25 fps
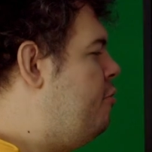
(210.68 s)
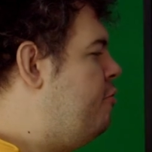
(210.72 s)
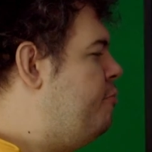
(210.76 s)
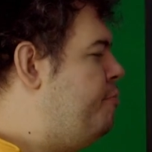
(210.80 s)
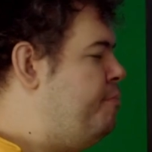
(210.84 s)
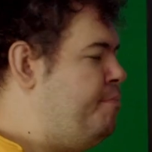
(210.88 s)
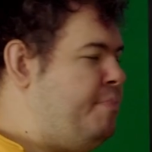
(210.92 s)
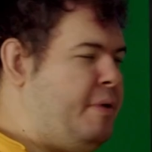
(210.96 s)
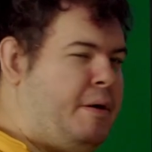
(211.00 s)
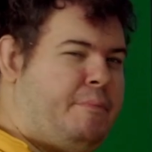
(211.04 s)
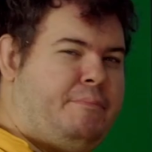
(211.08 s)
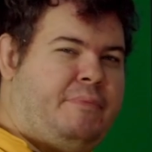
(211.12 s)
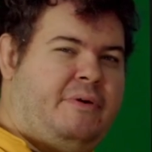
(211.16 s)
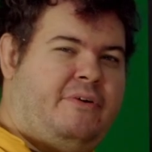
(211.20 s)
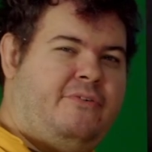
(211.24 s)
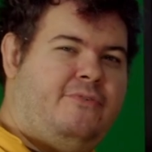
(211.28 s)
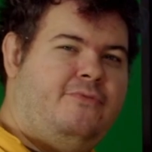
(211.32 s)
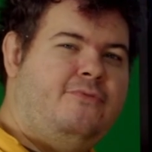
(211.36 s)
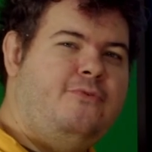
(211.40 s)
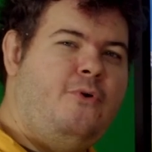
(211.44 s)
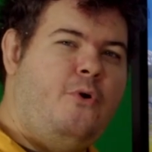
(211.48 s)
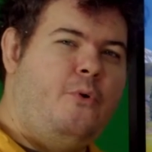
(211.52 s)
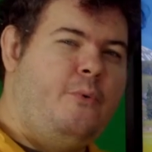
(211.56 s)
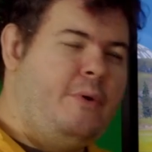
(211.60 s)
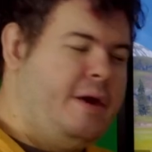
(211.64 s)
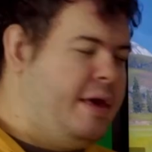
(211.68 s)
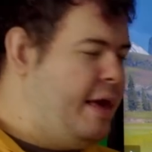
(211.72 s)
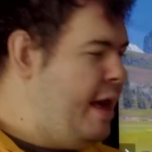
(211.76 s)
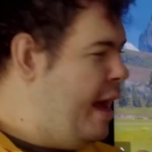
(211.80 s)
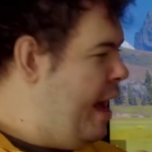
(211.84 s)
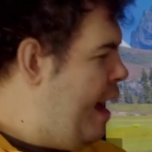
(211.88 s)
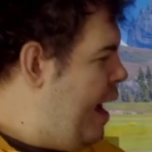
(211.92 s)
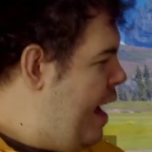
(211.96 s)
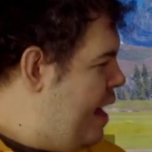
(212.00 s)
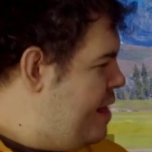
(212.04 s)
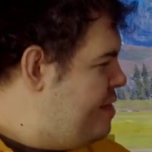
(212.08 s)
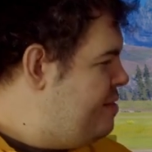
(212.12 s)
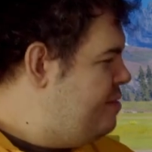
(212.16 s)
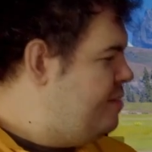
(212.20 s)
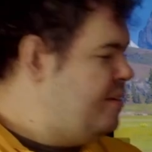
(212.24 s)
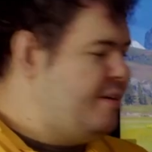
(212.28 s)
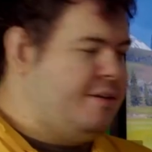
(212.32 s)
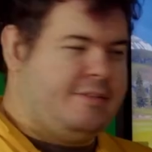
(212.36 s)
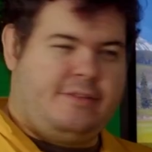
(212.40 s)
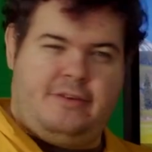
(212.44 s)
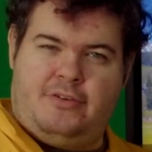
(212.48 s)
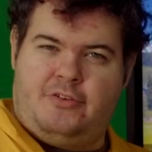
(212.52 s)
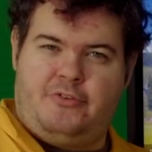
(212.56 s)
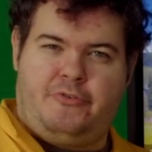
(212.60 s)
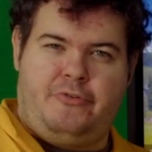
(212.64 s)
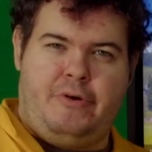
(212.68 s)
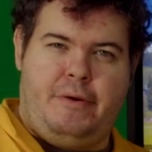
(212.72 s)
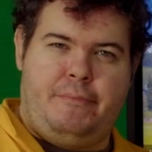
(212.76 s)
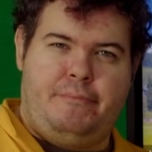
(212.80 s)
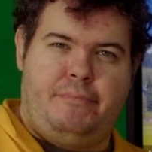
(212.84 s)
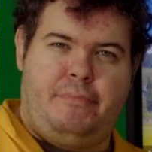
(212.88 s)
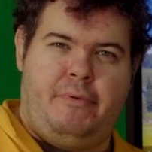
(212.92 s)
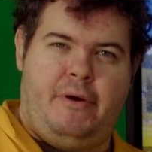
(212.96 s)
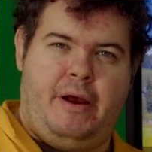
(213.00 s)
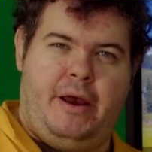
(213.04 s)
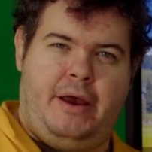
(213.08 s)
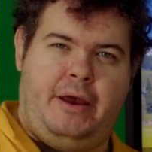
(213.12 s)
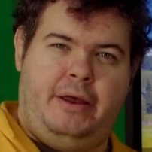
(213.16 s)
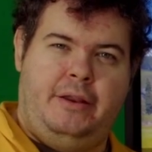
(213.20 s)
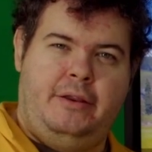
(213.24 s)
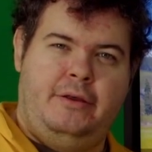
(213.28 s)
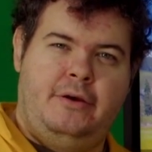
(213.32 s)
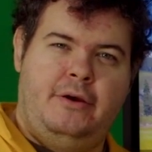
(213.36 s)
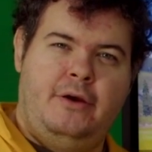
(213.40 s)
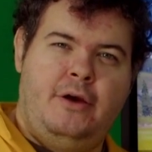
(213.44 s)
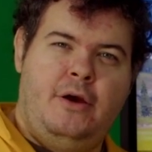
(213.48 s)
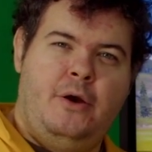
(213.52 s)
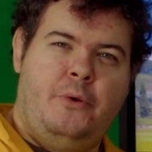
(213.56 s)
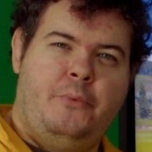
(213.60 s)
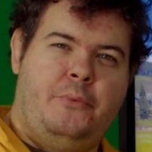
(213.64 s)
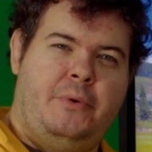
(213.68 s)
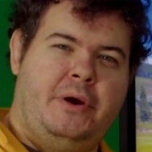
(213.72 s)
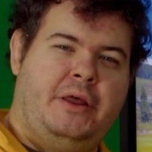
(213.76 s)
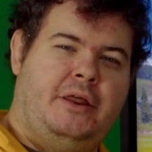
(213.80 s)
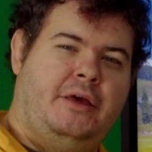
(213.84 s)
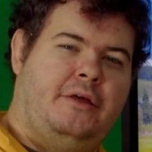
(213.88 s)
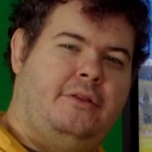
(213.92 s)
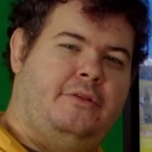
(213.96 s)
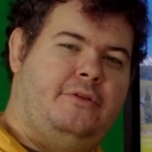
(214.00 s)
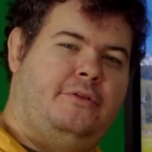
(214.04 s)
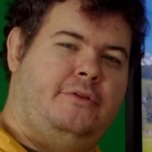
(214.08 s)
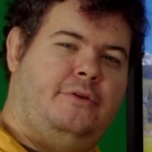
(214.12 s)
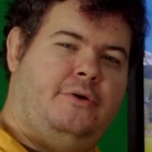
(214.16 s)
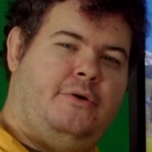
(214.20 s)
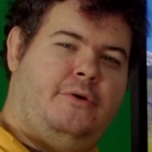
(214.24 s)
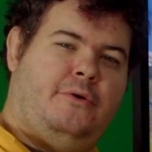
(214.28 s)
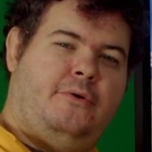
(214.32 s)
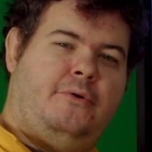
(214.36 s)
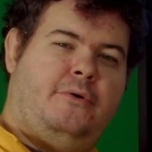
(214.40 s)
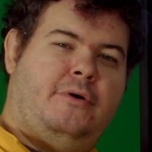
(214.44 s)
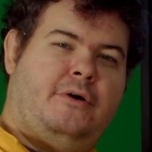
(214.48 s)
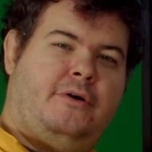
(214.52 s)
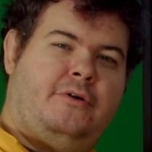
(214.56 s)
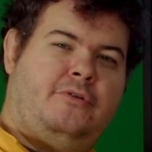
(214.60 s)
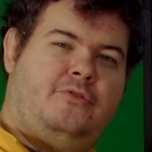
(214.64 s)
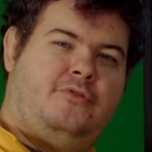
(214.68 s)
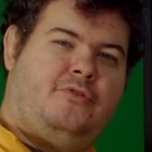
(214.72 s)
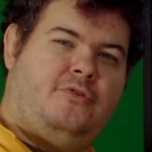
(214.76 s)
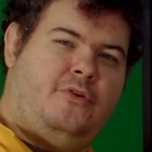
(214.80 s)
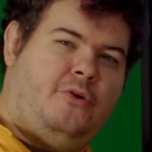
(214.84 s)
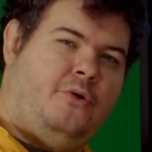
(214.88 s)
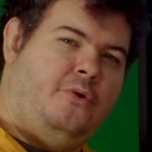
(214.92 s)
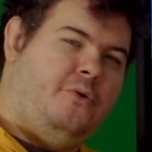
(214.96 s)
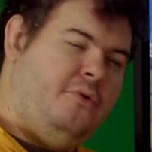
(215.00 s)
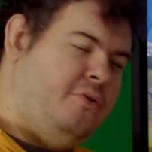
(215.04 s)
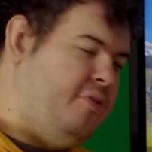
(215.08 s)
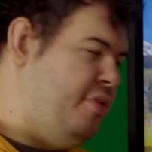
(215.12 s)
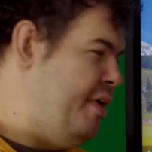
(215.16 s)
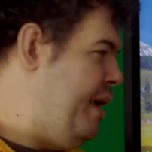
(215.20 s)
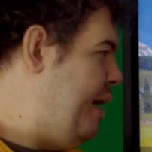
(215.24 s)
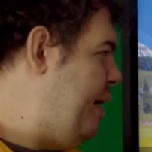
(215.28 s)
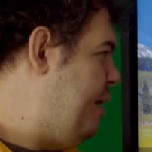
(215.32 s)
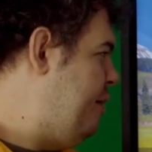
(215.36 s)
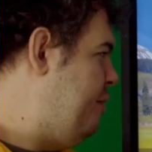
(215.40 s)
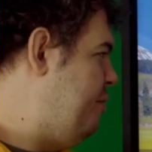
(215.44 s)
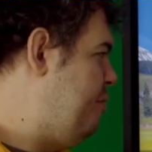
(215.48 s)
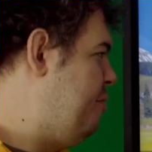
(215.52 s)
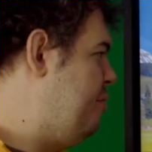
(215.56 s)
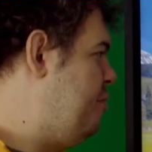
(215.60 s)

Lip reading: But before we enter the script brain, we need to do two things.